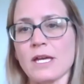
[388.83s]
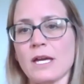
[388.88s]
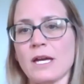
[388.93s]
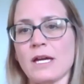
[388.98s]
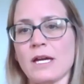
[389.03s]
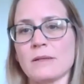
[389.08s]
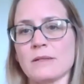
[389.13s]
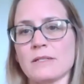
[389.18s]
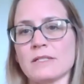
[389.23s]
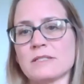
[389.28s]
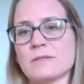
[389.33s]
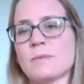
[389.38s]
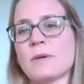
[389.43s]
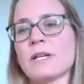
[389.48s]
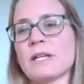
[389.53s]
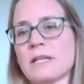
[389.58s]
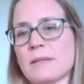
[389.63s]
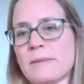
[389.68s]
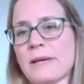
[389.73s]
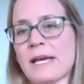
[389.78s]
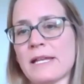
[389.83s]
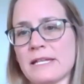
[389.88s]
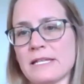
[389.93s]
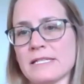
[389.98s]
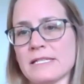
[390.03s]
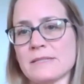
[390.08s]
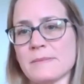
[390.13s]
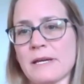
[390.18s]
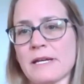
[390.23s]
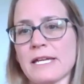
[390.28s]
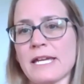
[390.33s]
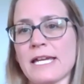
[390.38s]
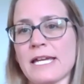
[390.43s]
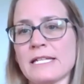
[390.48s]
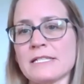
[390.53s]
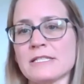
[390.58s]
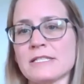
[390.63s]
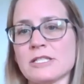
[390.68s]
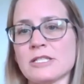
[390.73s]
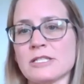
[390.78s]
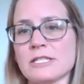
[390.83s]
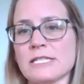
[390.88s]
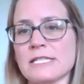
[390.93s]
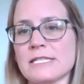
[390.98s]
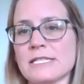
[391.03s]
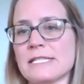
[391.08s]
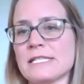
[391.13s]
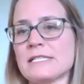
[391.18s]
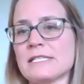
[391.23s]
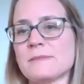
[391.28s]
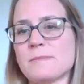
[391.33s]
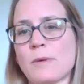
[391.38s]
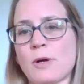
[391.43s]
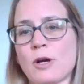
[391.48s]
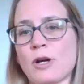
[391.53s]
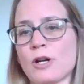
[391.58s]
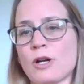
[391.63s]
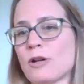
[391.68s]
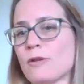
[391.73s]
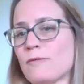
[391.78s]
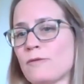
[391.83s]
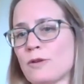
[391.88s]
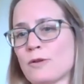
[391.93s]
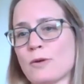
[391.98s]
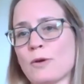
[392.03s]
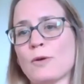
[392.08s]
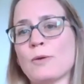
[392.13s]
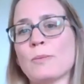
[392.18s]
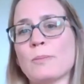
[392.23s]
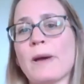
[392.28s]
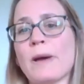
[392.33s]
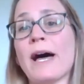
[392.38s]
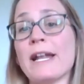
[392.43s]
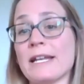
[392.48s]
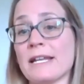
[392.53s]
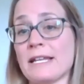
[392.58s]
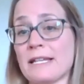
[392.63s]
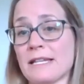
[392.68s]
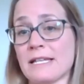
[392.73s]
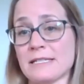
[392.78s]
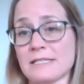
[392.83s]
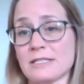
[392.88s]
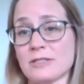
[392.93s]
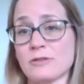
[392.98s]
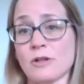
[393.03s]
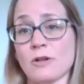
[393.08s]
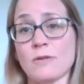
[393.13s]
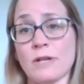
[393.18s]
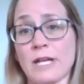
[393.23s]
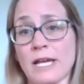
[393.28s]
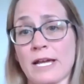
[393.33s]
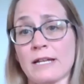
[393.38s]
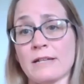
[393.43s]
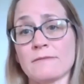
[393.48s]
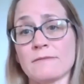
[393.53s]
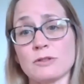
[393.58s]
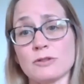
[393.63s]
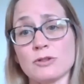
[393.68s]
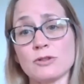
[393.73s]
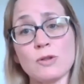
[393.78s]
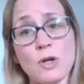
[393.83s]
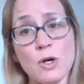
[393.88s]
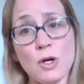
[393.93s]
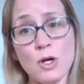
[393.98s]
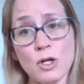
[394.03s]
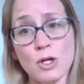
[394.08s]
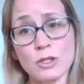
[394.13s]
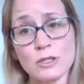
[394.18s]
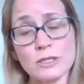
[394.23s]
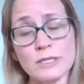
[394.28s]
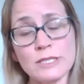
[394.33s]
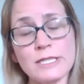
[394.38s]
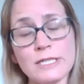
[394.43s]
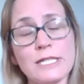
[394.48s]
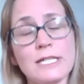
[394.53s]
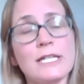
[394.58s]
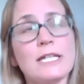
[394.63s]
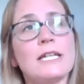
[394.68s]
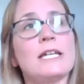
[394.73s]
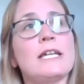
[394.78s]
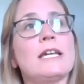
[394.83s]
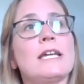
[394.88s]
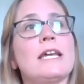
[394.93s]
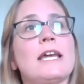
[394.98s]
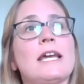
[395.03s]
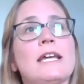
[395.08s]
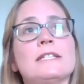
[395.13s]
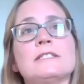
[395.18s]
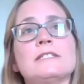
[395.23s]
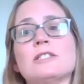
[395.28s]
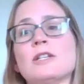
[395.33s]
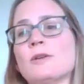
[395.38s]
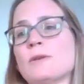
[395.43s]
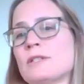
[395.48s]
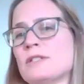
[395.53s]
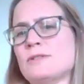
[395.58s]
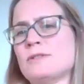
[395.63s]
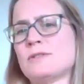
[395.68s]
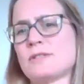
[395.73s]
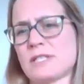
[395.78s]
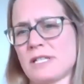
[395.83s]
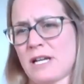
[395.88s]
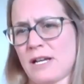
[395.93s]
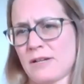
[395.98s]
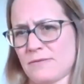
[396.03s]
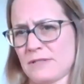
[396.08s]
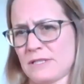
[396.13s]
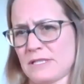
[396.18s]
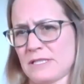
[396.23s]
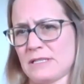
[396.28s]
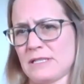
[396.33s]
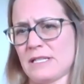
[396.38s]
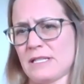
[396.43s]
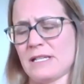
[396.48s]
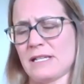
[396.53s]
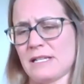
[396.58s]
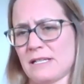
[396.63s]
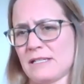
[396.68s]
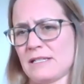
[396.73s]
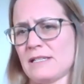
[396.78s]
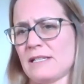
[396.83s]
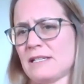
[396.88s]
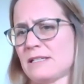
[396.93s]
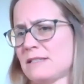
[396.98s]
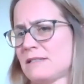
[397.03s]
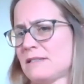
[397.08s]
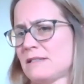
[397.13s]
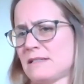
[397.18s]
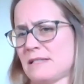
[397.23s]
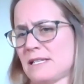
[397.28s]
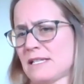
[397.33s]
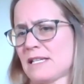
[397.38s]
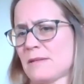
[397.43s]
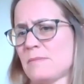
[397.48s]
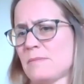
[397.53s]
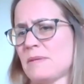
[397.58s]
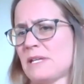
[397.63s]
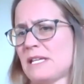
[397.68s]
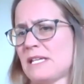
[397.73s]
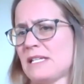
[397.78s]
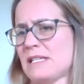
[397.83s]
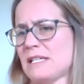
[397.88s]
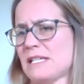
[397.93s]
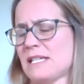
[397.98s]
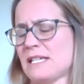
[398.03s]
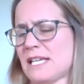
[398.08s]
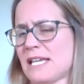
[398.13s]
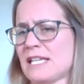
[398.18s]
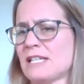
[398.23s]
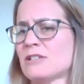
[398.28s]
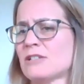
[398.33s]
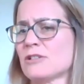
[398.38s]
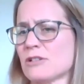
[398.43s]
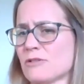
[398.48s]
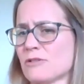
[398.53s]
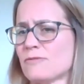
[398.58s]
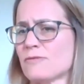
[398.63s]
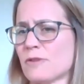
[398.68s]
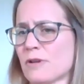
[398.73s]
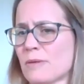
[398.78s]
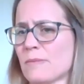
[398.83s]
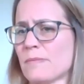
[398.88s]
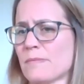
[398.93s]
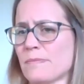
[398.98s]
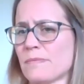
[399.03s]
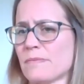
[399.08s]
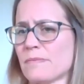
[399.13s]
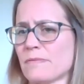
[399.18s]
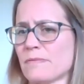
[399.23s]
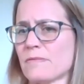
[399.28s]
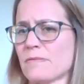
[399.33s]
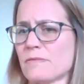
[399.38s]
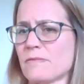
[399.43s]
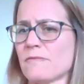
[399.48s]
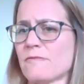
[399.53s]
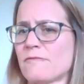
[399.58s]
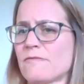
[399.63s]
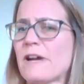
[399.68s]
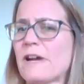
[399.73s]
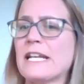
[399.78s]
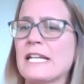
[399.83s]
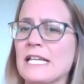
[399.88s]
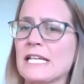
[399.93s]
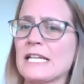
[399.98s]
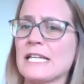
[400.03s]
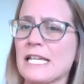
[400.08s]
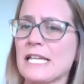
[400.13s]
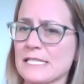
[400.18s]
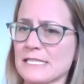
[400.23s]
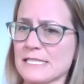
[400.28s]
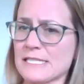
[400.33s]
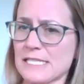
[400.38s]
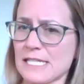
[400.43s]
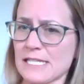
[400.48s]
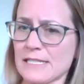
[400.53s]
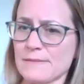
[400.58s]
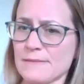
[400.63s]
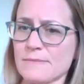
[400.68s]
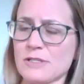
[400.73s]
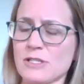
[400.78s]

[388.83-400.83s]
Because one of the bad things about cancer is it's part of your own body that's grown out of control. And so it usually often, it can be hindered from fighting against it.